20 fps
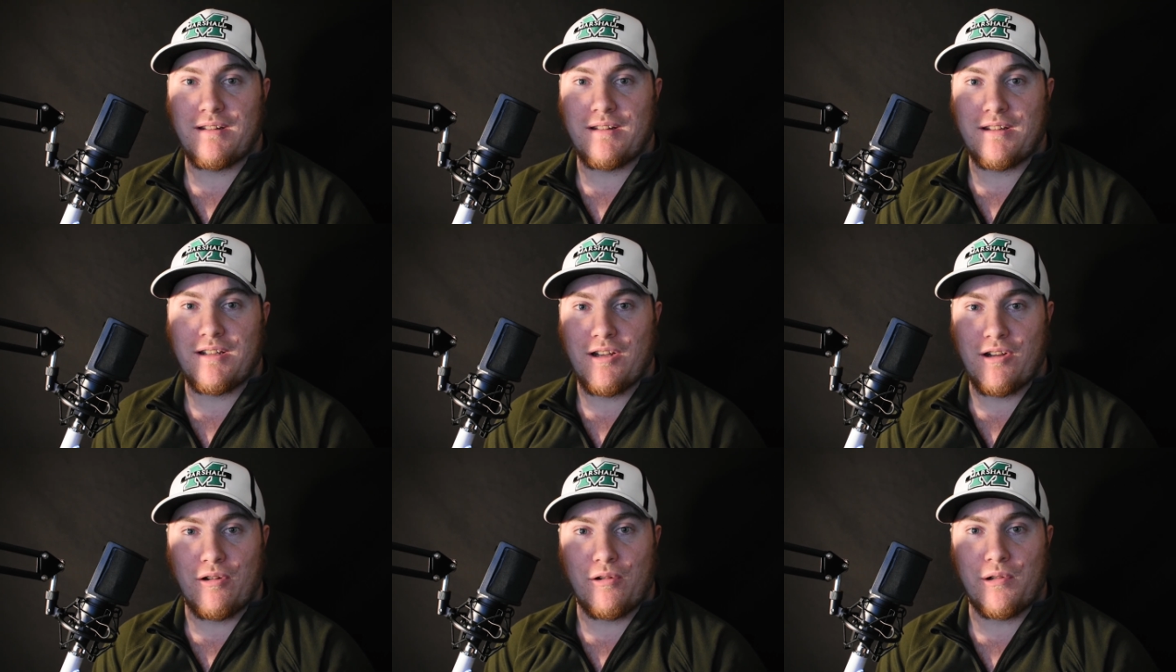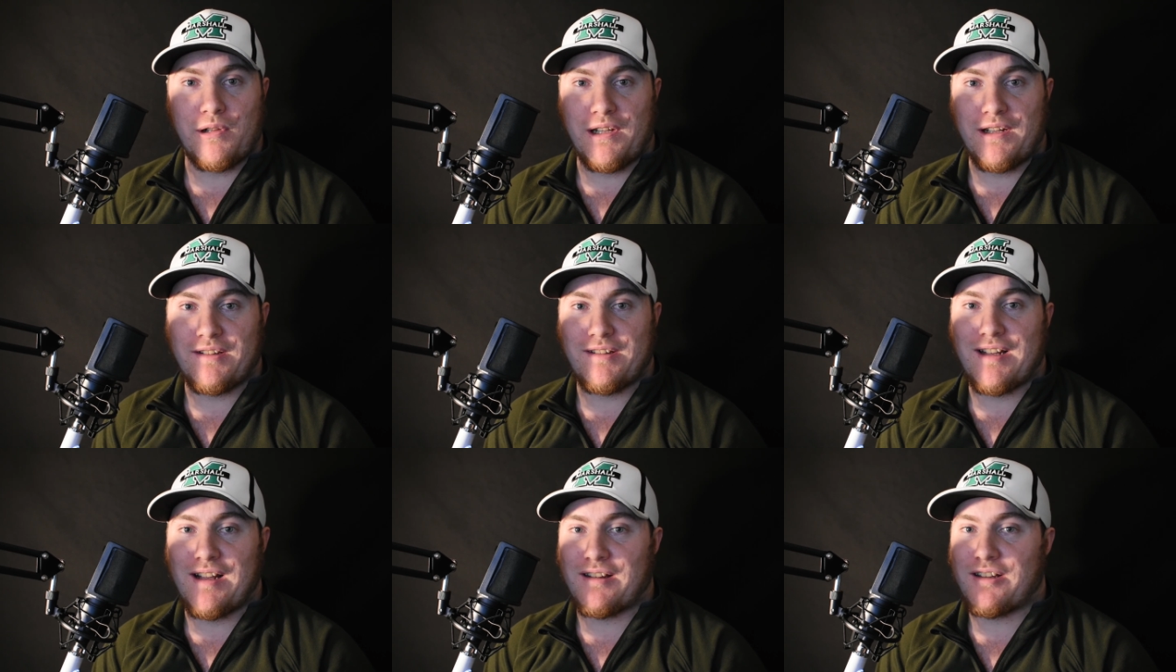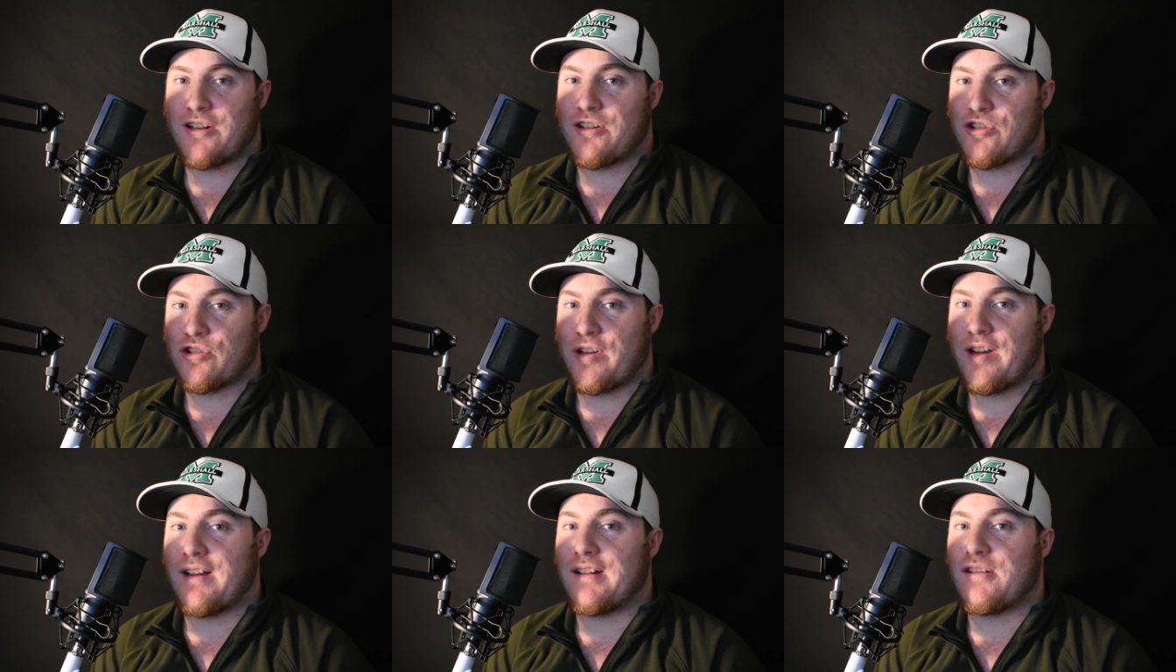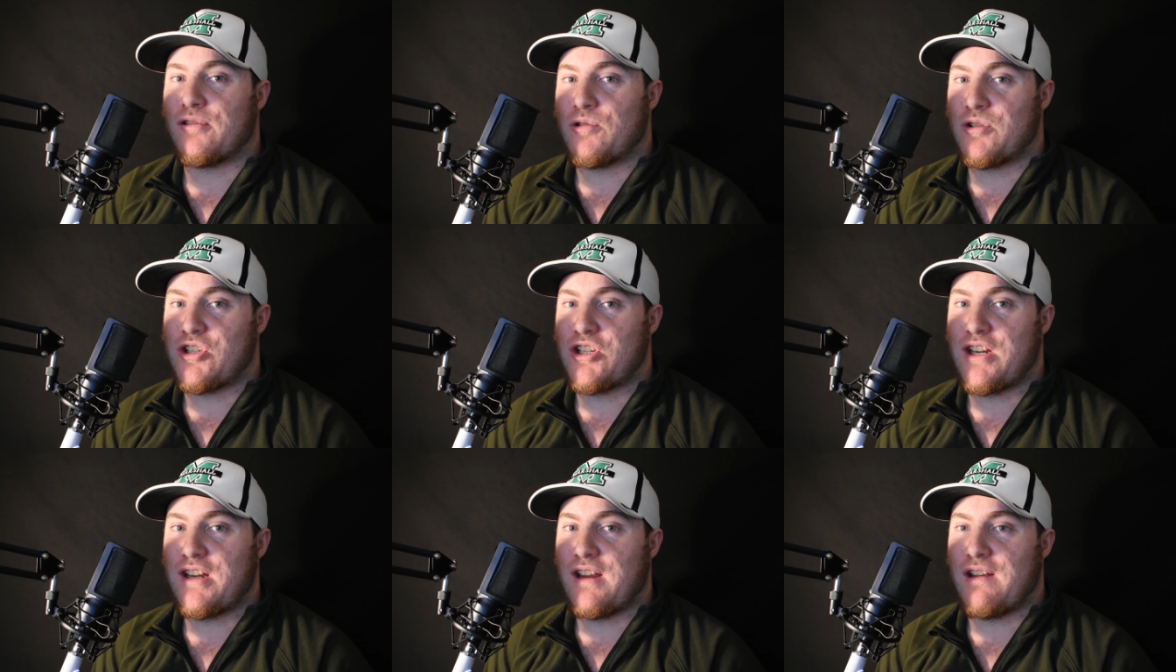the goal is that they're trying to
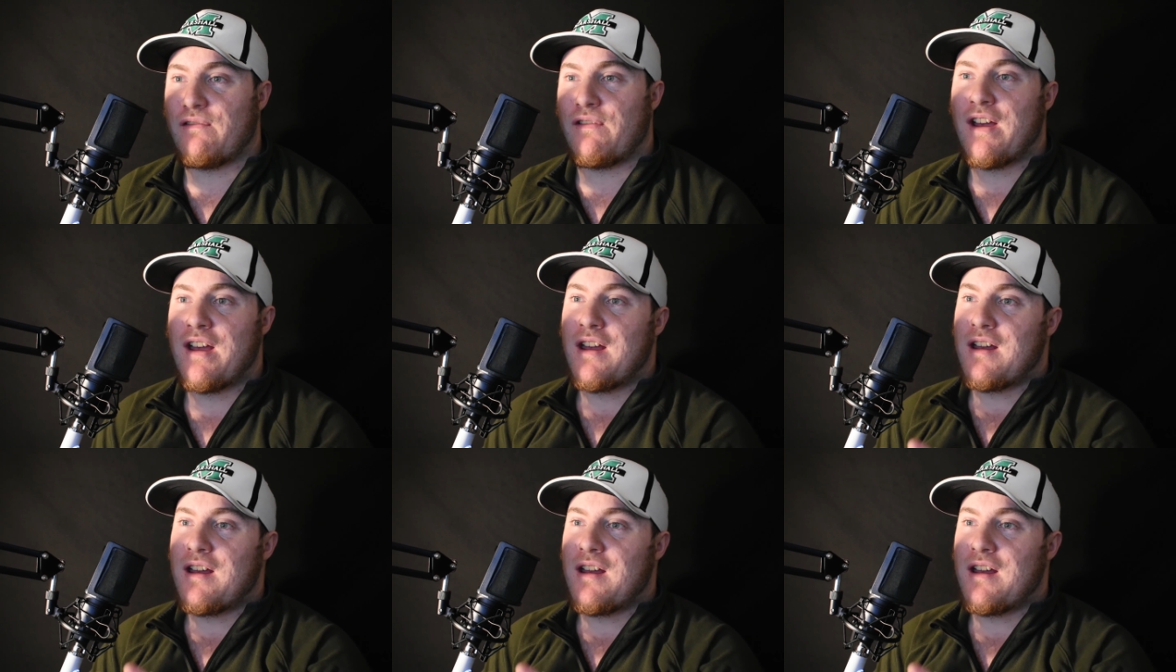achieve.